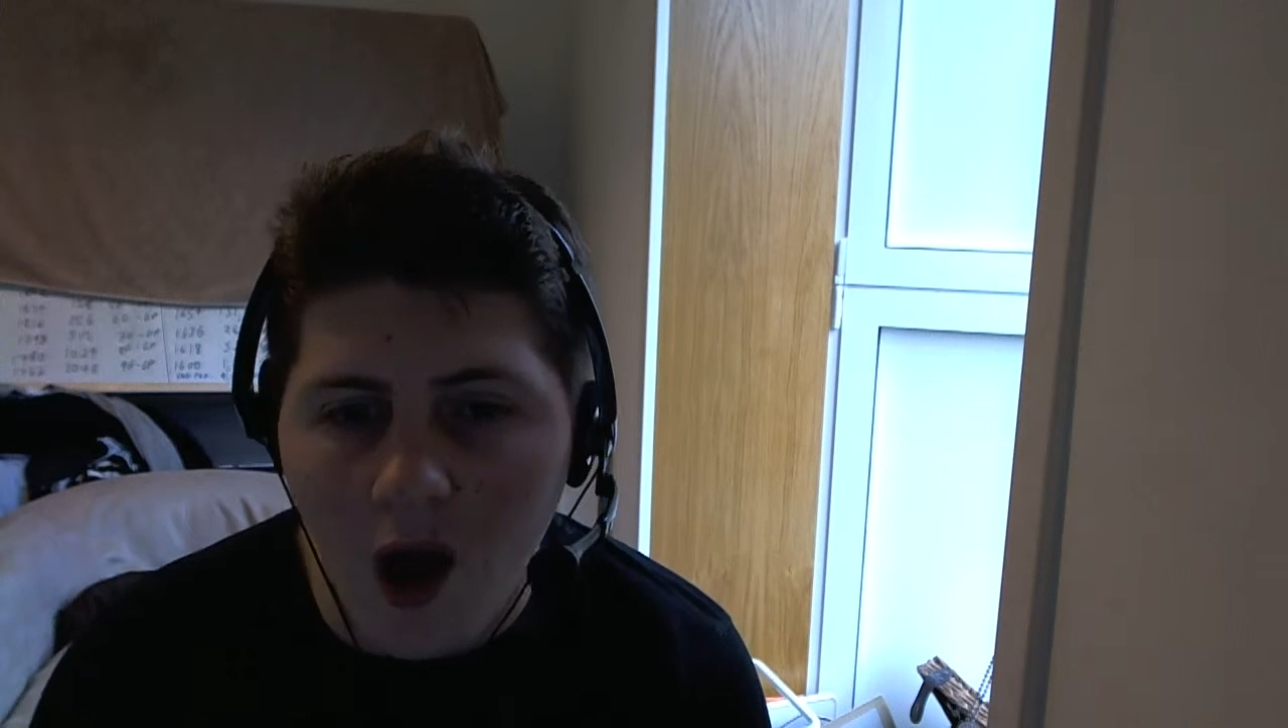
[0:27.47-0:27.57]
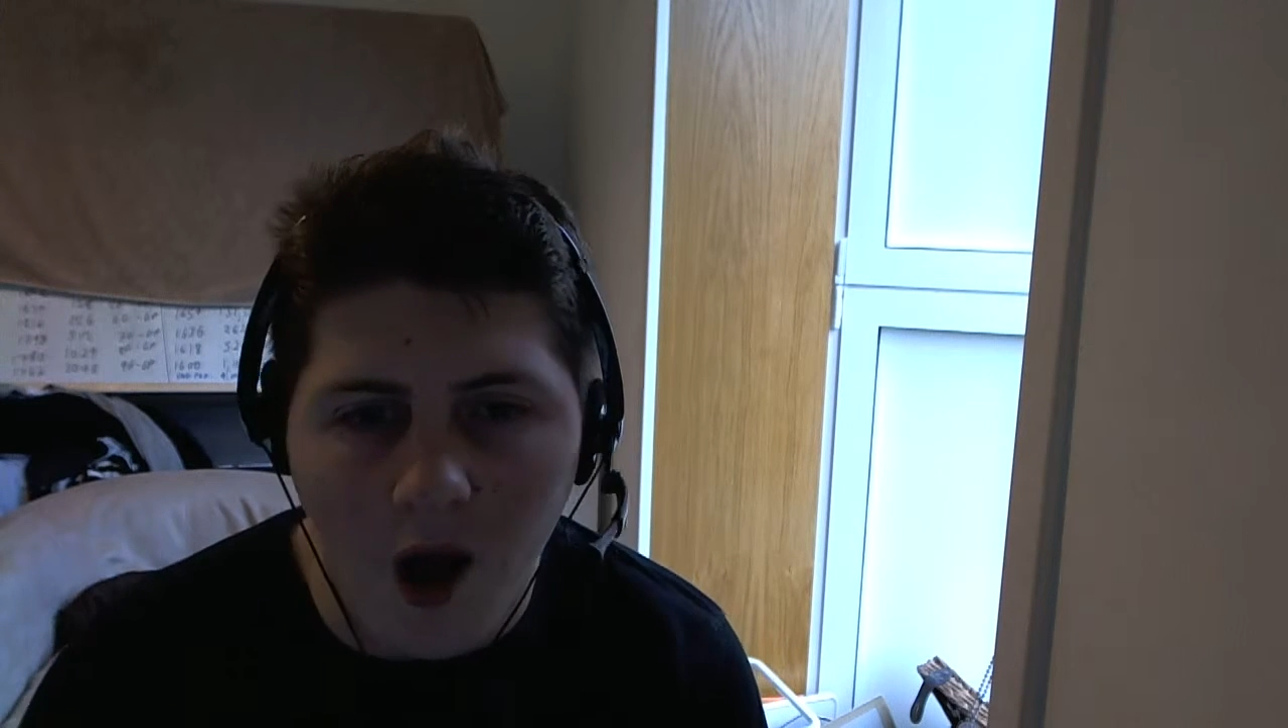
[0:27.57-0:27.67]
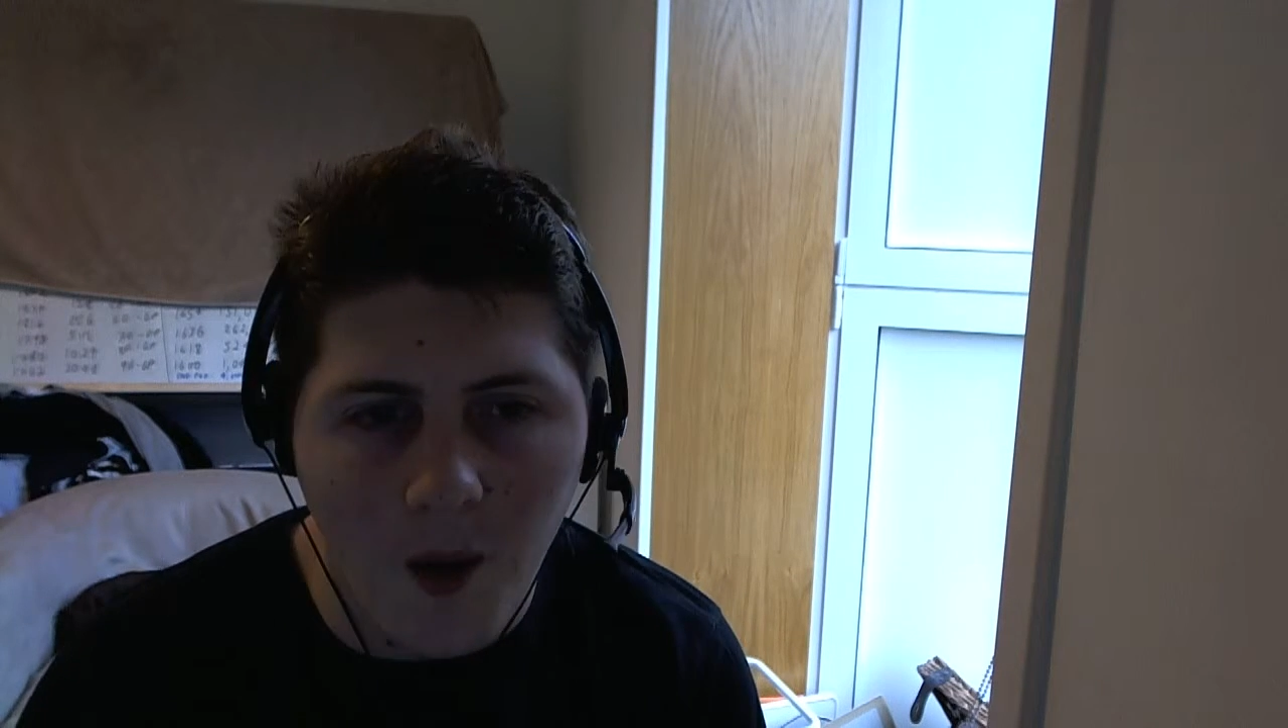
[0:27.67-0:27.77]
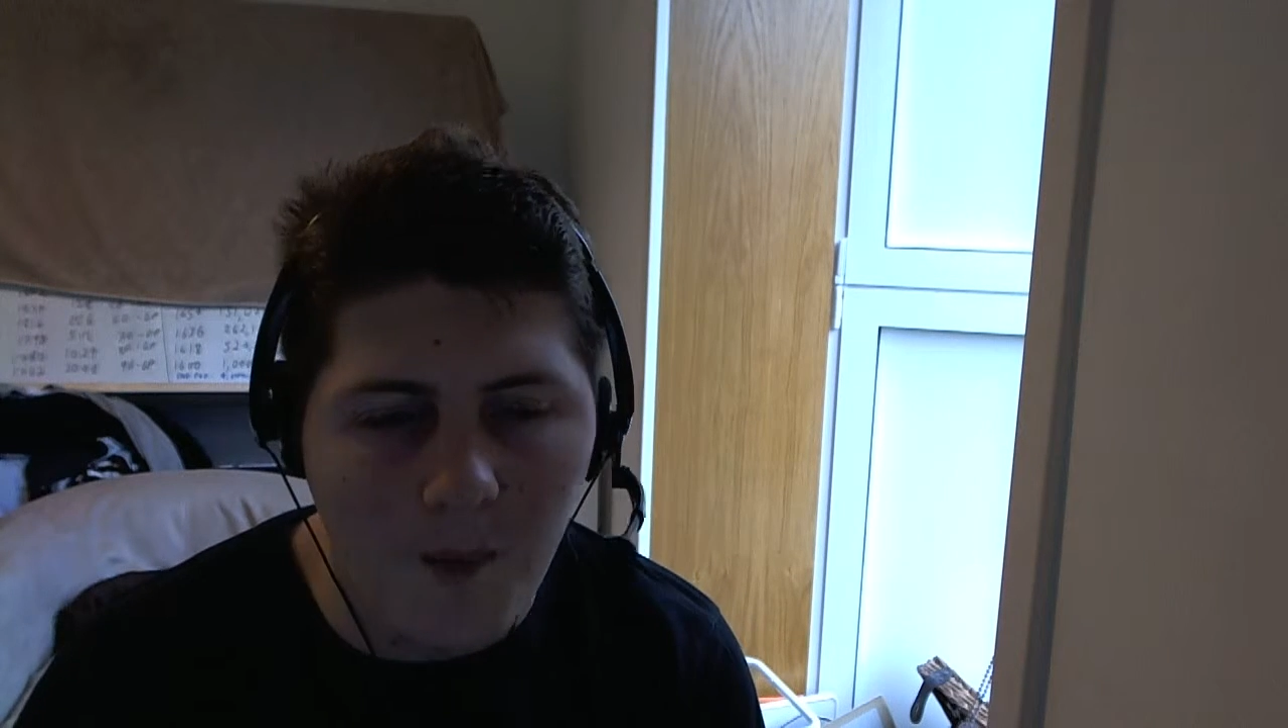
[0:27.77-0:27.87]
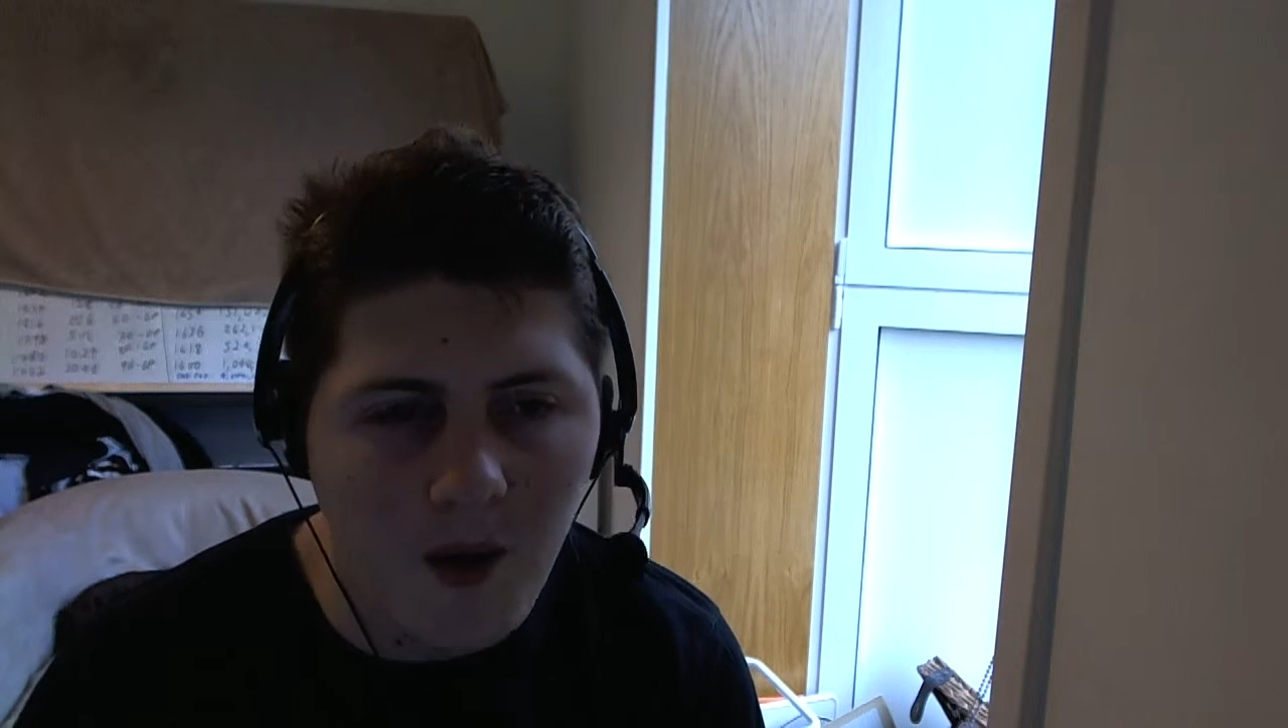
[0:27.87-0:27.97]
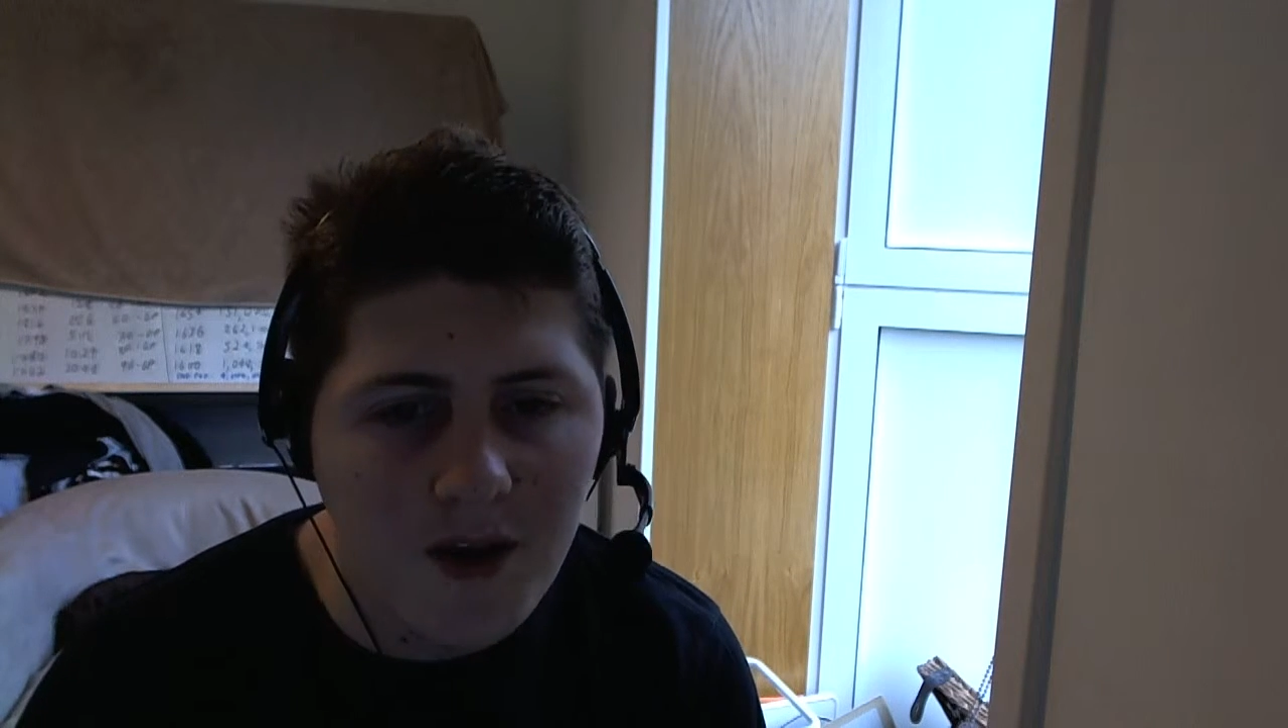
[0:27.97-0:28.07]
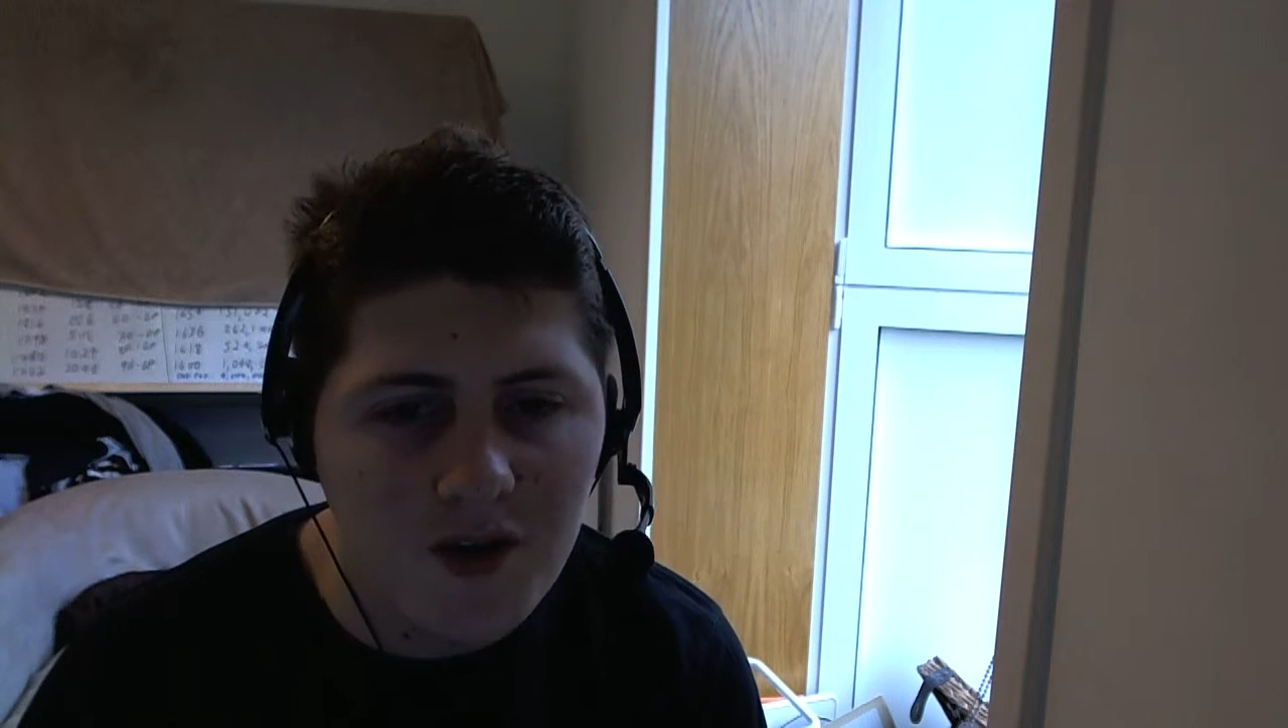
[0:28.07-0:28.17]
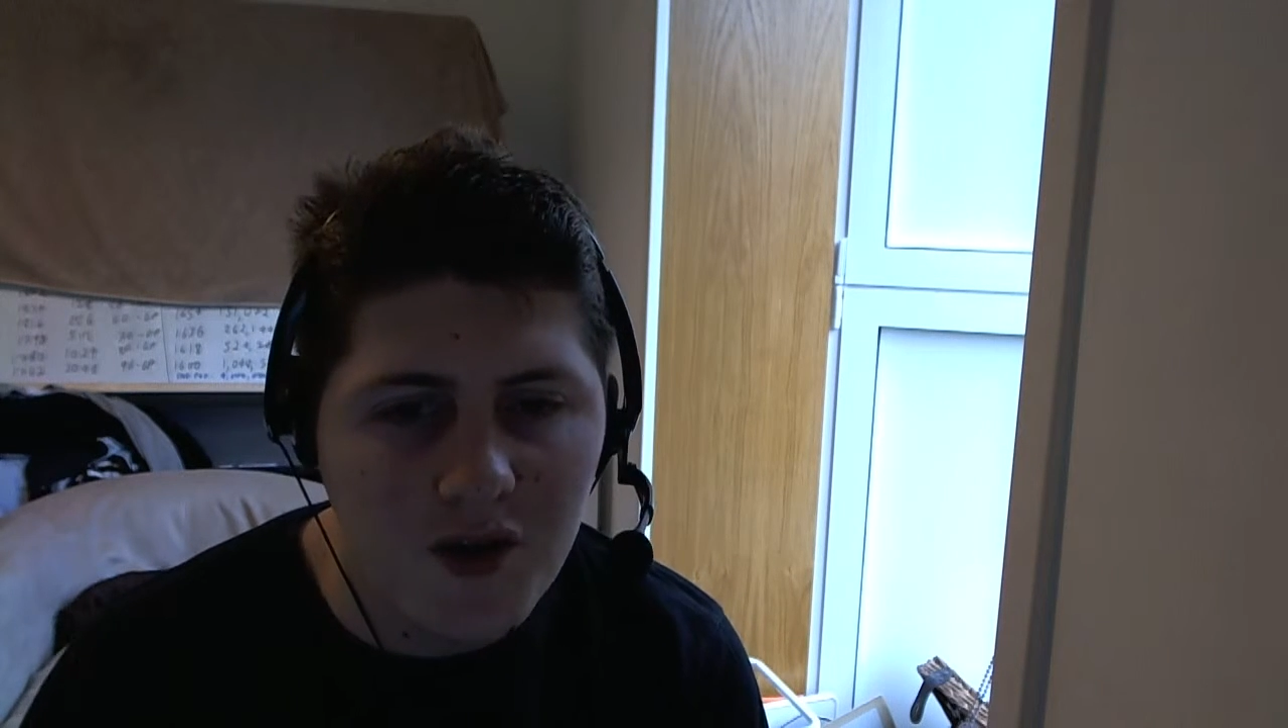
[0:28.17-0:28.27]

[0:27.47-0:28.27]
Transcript: I